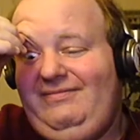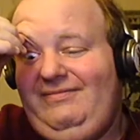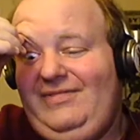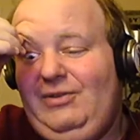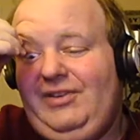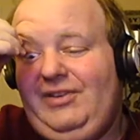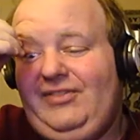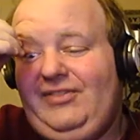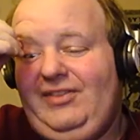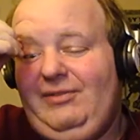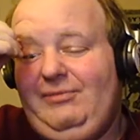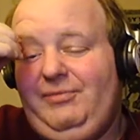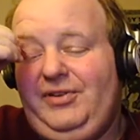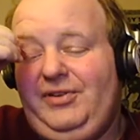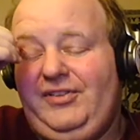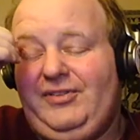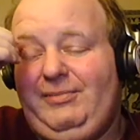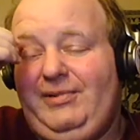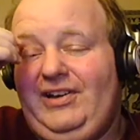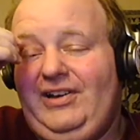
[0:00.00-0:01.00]
You want to put
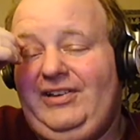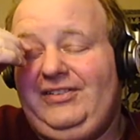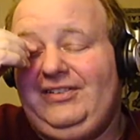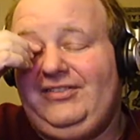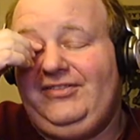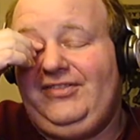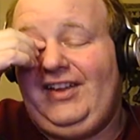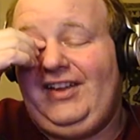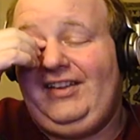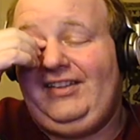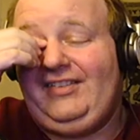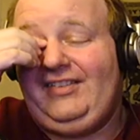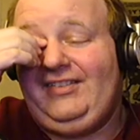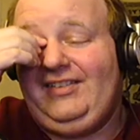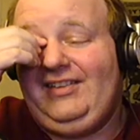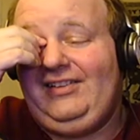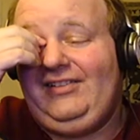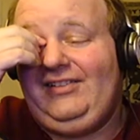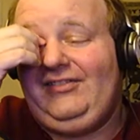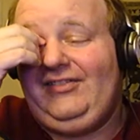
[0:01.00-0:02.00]
a smile on their face,
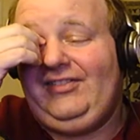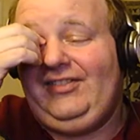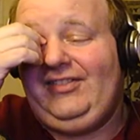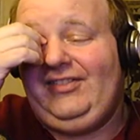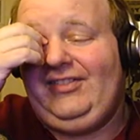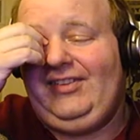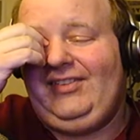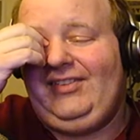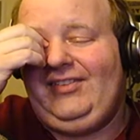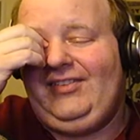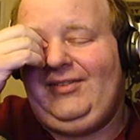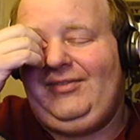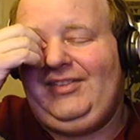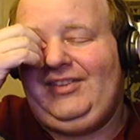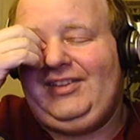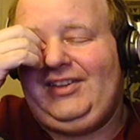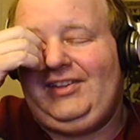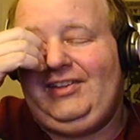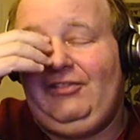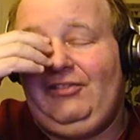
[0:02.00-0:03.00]
something
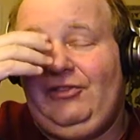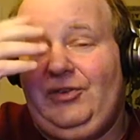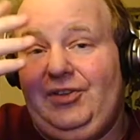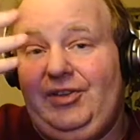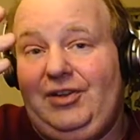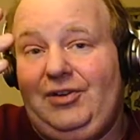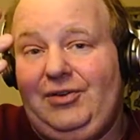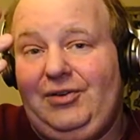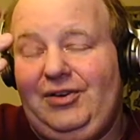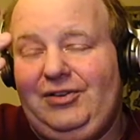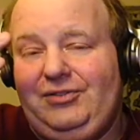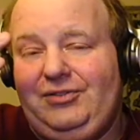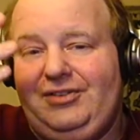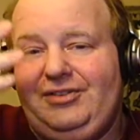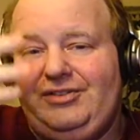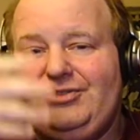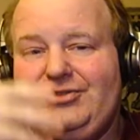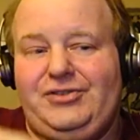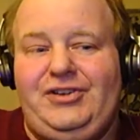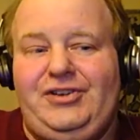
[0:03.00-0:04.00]
that they're really going to
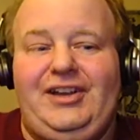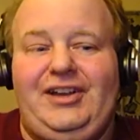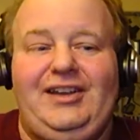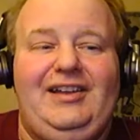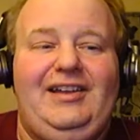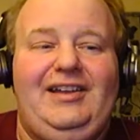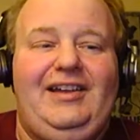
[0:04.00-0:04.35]
enjoy.